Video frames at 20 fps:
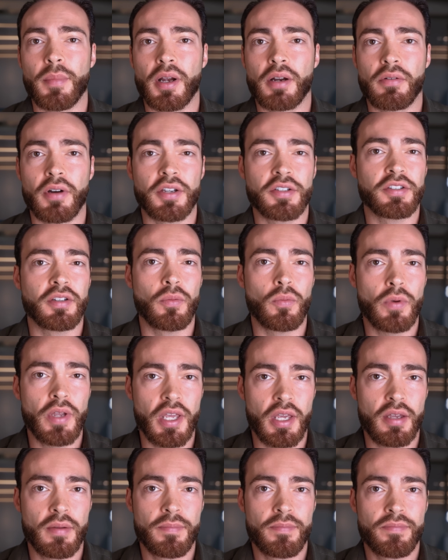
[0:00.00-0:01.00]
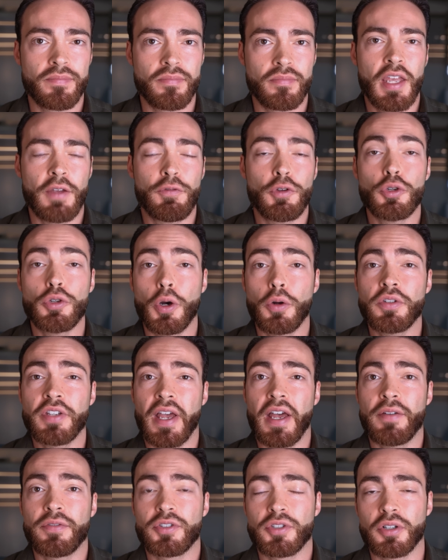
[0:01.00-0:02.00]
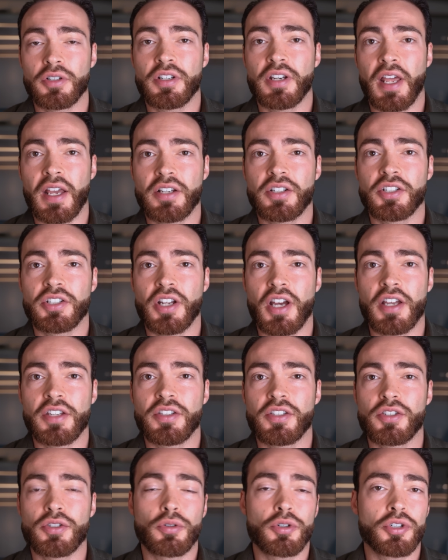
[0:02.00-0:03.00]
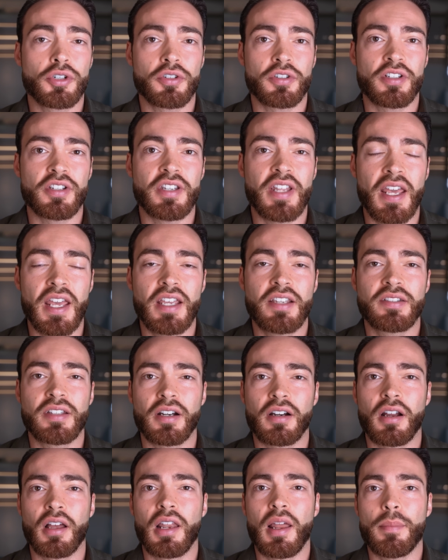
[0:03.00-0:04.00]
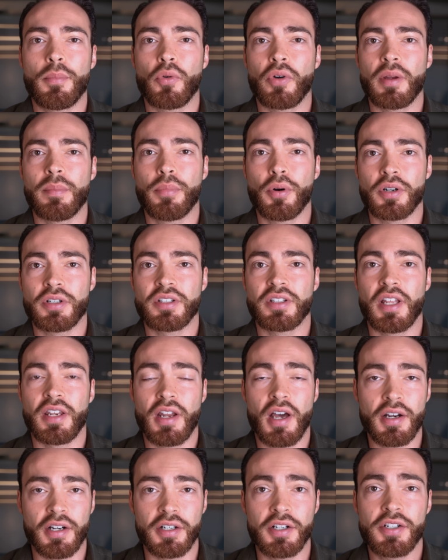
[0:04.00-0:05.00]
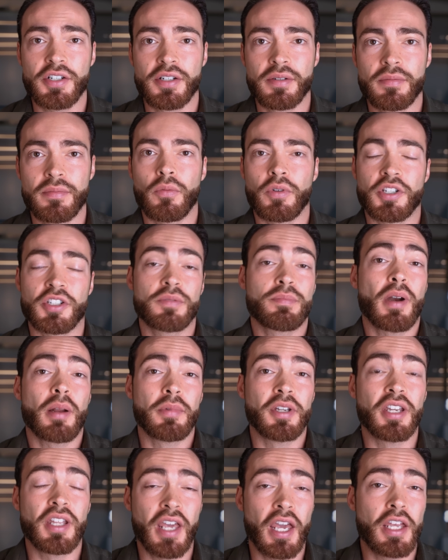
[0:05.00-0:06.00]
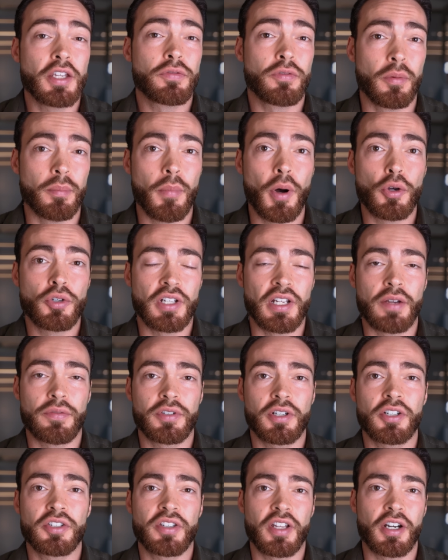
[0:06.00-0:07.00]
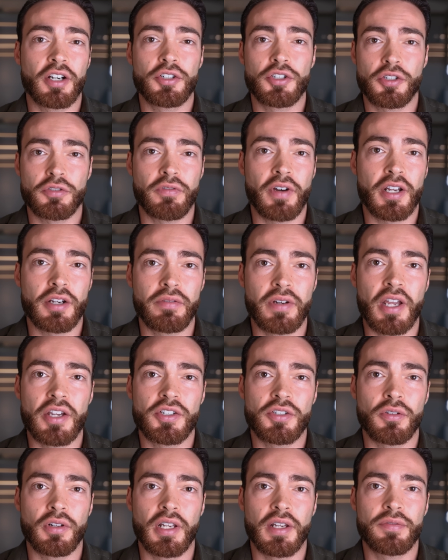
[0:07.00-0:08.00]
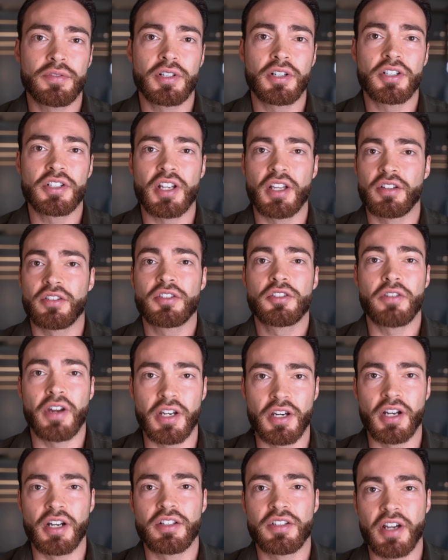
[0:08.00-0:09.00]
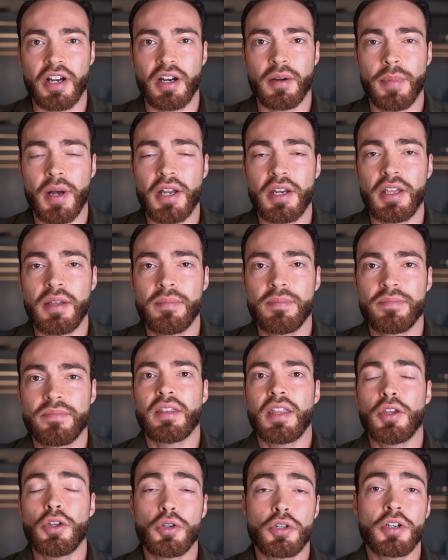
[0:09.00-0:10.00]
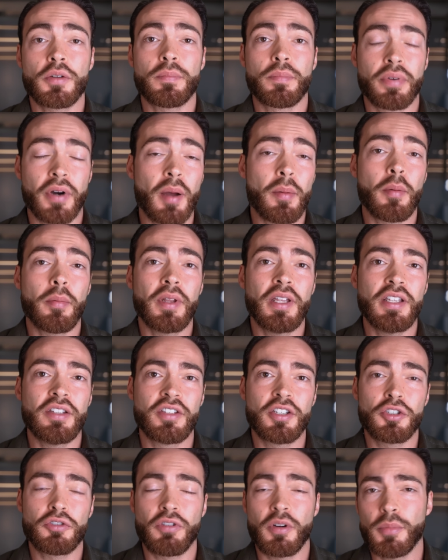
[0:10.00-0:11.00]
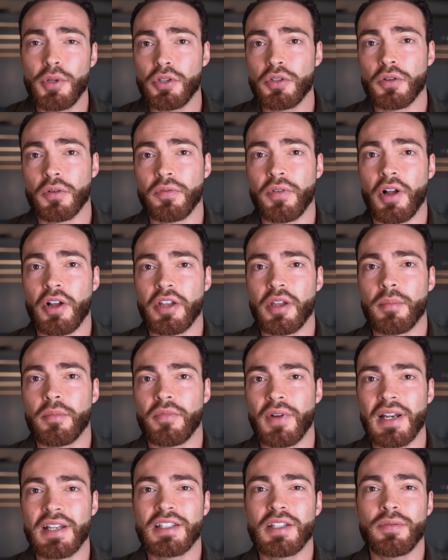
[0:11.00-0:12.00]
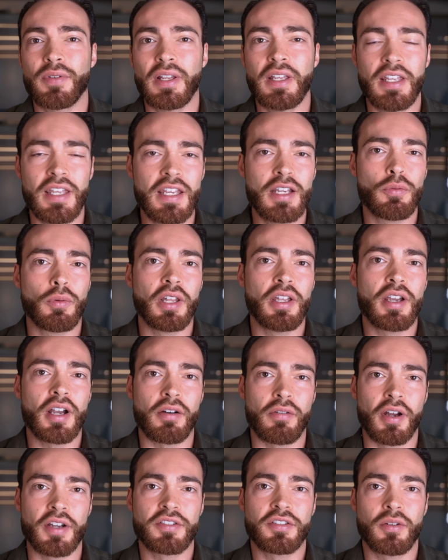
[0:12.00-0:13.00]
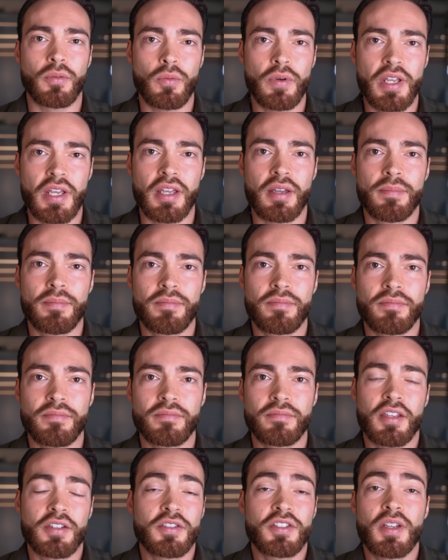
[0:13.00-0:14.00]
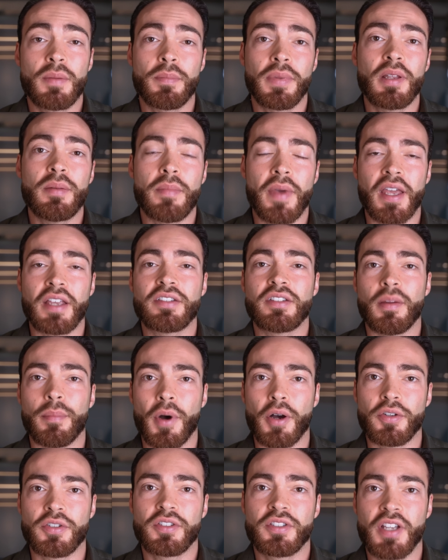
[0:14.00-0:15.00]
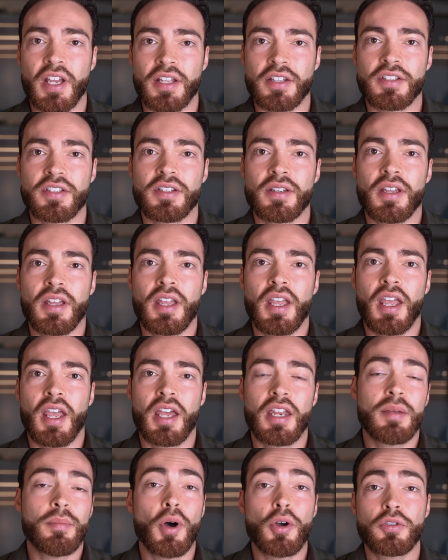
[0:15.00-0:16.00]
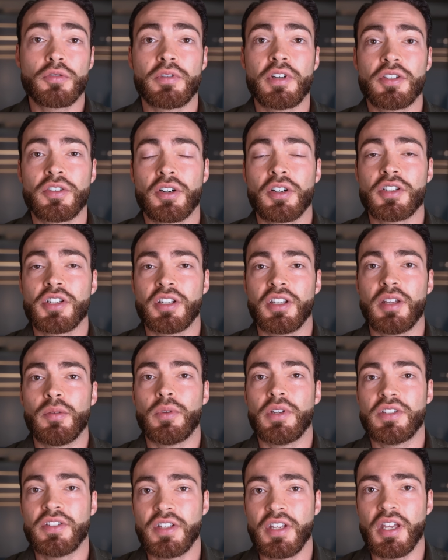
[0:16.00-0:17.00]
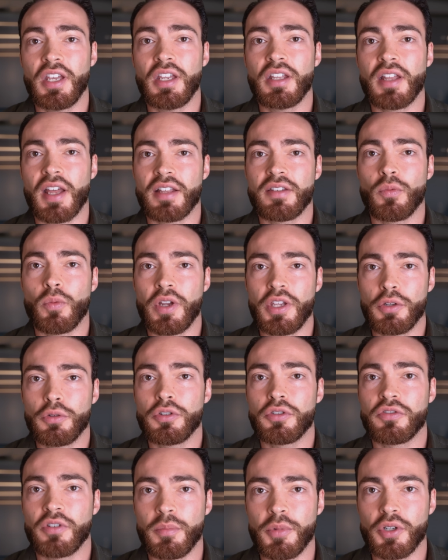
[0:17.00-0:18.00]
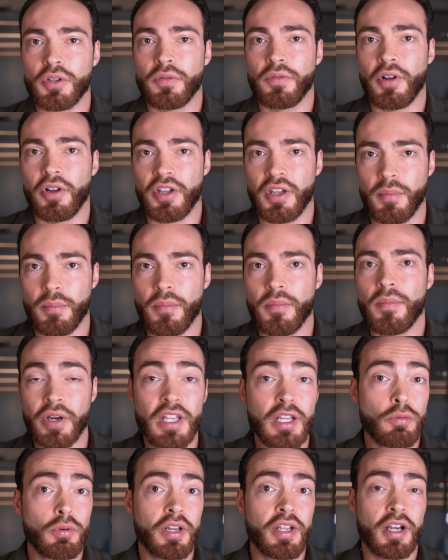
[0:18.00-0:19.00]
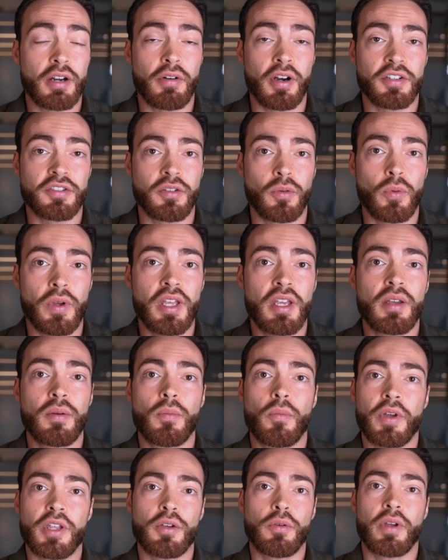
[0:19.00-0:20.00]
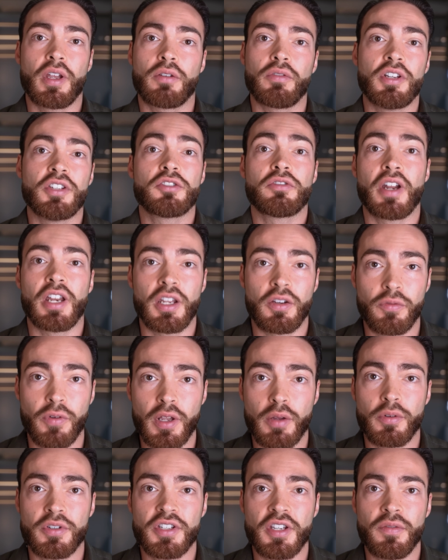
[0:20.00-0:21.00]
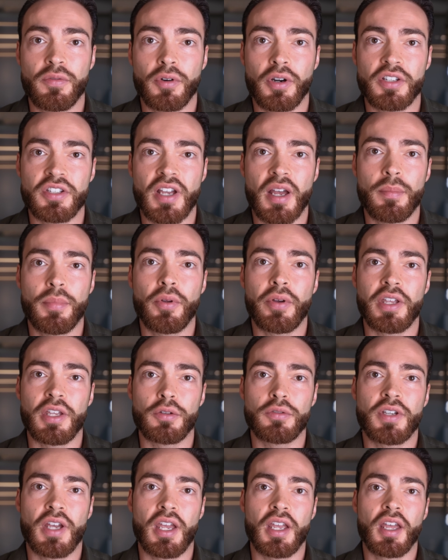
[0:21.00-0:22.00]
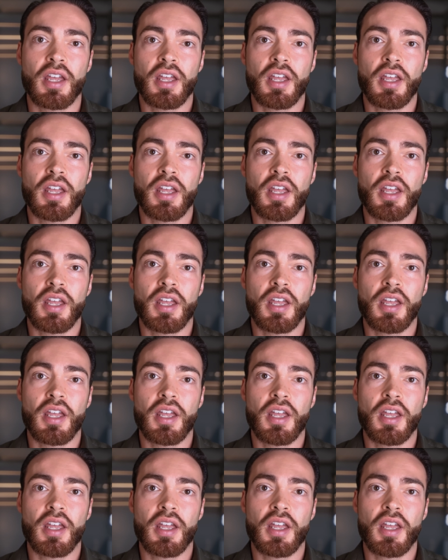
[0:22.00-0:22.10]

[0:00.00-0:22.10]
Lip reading: across the week. If you don't have certain exercises or certain days that are a lot more important than others, which is probably the case for most lifters that are just recreational lifters and train their entire body, then you should probably distribute your volume relatively equally across the week. This simply makes the most sense. And in most research, indeed, we see that when you distribute your volume equally across the week, when you increase training frequency, for example, and you take,